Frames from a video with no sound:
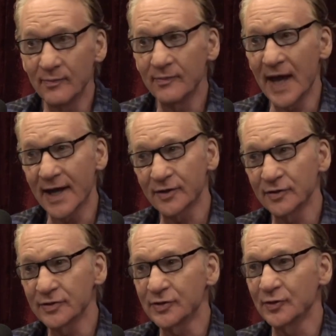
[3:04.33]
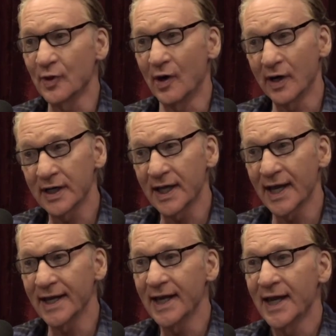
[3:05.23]
actors who are
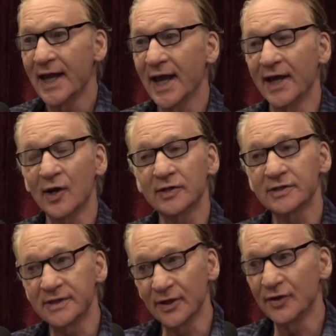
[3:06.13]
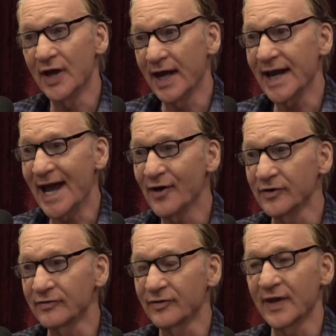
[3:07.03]
gay and are still not
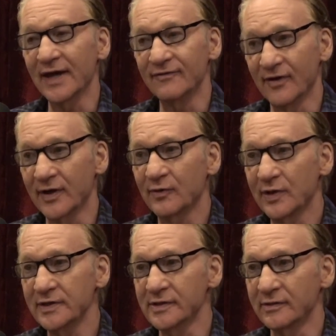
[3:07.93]
out for that very reason.